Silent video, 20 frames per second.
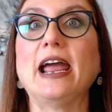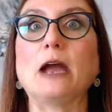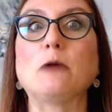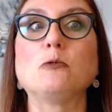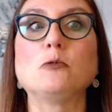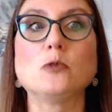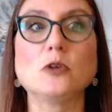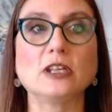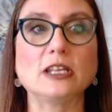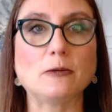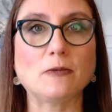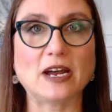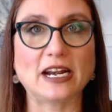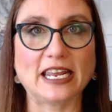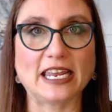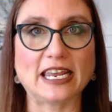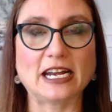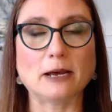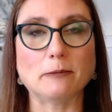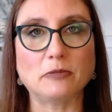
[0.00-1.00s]
I really want to
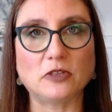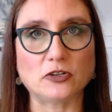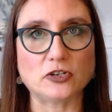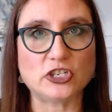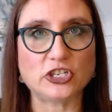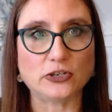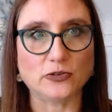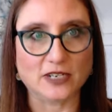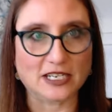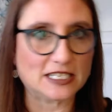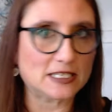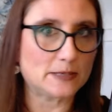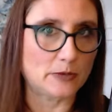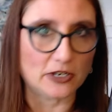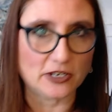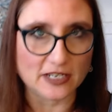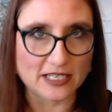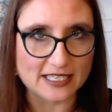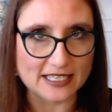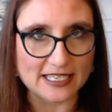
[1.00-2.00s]
get up there too and
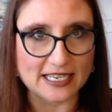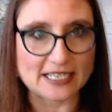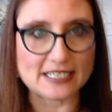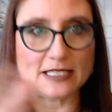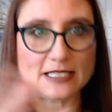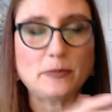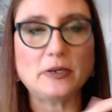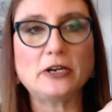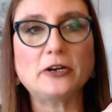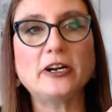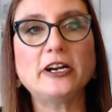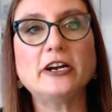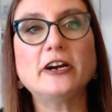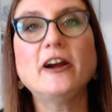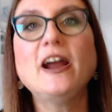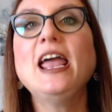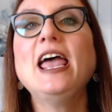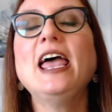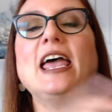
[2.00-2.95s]
experience Lake Superior.